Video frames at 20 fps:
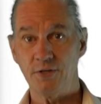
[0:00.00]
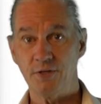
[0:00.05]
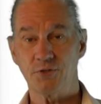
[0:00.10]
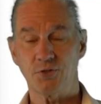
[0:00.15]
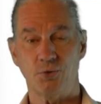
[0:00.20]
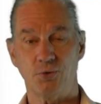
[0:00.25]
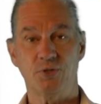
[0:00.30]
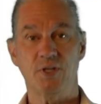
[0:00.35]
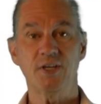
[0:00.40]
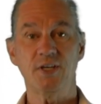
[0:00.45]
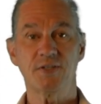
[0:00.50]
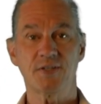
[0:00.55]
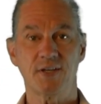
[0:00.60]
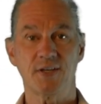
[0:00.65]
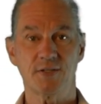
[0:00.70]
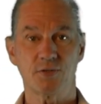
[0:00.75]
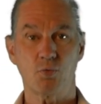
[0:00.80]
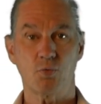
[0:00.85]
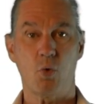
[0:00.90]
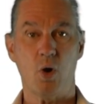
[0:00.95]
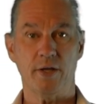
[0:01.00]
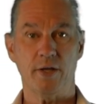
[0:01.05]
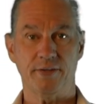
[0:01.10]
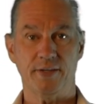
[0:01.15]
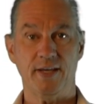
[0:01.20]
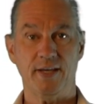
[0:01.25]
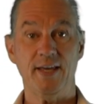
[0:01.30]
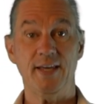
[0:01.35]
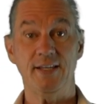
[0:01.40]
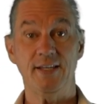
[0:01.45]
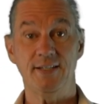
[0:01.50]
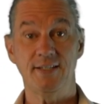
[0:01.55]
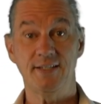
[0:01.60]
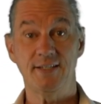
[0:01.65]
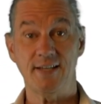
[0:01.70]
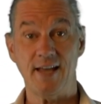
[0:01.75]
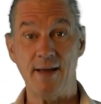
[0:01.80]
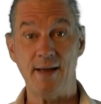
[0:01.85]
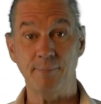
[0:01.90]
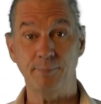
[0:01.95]
So this is one
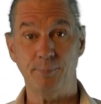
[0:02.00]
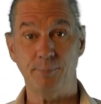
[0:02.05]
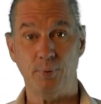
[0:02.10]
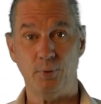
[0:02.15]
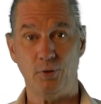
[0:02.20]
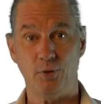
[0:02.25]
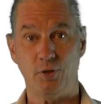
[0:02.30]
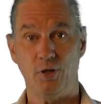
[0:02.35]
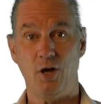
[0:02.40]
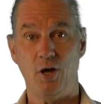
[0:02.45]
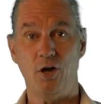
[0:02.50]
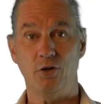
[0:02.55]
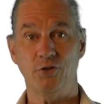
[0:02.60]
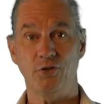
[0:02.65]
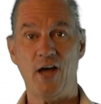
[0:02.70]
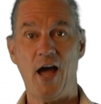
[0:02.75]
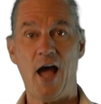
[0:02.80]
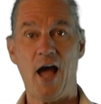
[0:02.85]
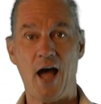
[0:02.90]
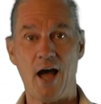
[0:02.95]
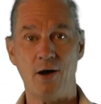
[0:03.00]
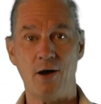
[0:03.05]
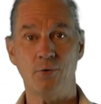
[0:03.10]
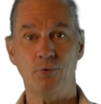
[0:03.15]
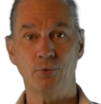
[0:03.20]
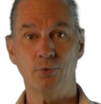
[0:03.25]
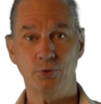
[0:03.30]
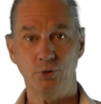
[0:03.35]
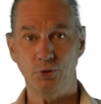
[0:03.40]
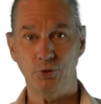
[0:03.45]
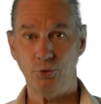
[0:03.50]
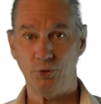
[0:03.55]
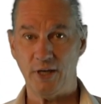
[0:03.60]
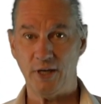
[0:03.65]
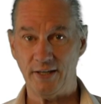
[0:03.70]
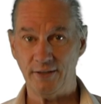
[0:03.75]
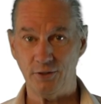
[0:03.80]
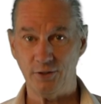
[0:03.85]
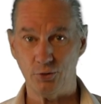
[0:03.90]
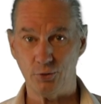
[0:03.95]
example on how you
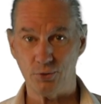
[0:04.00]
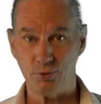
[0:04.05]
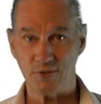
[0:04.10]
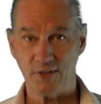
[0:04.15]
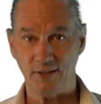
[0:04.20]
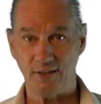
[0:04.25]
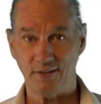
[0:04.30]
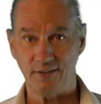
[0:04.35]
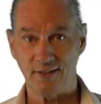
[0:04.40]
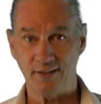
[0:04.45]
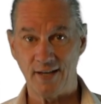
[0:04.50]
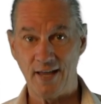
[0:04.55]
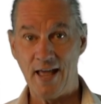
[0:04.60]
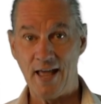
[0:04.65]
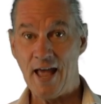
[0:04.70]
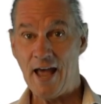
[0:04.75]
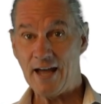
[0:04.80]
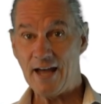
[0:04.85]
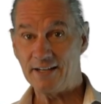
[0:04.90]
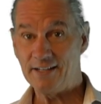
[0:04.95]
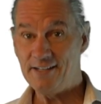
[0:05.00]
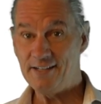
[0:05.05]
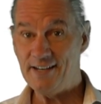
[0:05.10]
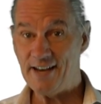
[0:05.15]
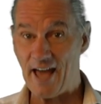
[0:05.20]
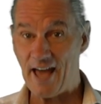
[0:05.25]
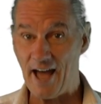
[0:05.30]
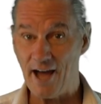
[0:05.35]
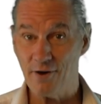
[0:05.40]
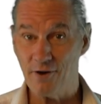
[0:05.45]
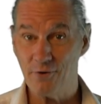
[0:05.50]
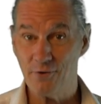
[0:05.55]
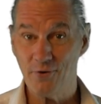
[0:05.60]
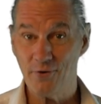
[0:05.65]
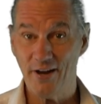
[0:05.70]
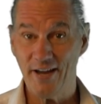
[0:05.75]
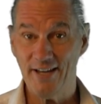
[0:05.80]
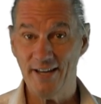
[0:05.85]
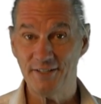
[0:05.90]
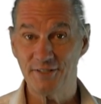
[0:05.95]
can use it. Now
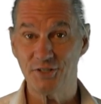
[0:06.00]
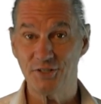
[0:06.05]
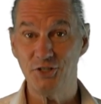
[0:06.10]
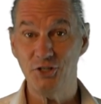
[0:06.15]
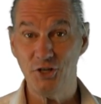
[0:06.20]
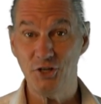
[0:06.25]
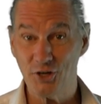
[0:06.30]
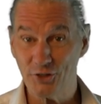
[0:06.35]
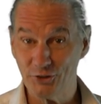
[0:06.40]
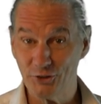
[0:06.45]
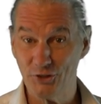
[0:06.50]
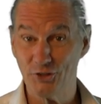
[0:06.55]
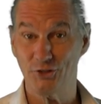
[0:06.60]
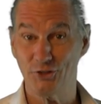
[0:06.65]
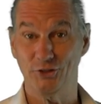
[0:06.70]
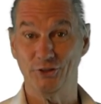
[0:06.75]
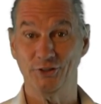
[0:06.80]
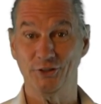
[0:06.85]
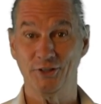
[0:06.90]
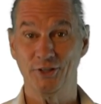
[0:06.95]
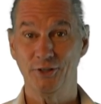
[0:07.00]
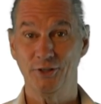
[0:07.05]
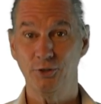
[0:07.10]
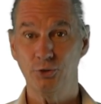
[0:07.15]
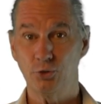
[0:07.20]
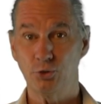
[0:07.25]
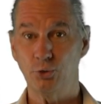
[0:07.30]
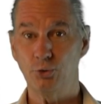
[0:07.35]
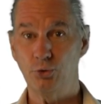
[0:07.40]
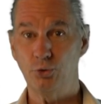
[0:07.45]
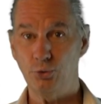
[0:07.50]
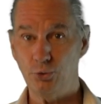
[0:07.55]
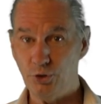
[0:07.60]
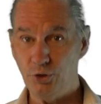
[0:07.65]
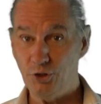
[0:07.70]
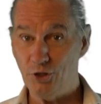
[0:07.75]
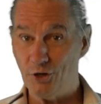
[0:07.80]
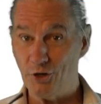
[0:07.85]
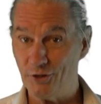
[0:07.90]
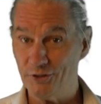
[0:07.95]
it's your turn to do
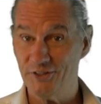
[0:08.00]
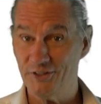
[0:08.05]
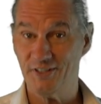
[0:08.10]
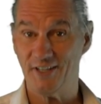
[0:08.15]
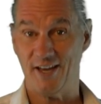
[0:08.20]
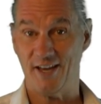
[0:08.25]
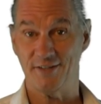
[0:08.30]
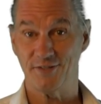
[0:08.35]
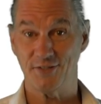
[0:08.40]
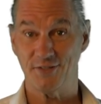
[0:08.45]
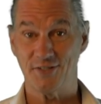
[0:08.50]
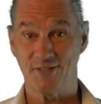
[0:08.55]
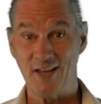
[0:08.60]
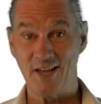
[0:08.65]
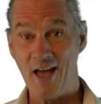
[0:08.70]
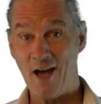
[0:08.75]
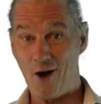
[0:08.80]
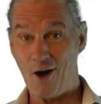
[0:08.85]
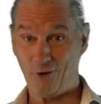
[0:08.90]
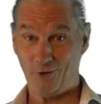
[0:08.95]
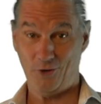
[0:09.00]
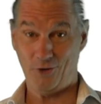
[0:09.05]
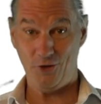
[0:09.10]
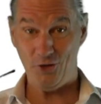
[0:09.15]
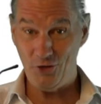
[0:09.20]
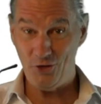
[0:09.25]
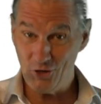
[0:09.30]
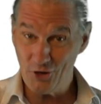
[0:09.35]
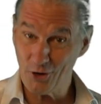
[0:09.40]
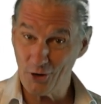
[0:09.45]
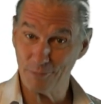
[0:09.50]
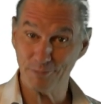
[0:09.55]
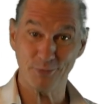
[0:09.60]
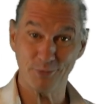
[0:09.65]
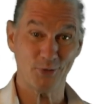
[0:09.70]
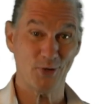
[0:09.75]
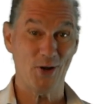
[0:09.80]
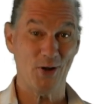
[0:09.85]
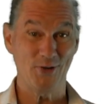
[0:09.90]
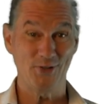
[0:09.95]
your tests on your
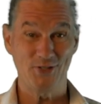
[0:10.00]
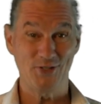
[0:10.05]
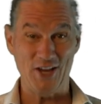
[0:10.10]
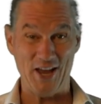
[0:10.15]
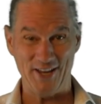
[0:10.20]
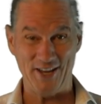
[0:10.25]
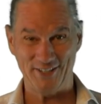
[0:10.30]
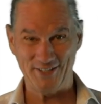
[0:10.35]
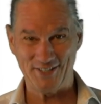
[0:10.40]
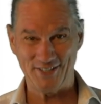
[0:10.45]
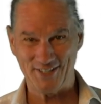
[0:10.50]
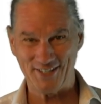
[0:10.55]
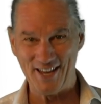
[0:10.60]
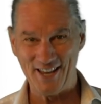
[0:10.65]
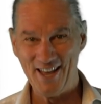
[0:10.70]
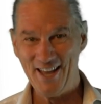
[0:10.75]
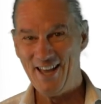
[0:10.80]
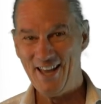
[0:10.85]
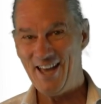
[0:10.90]
projects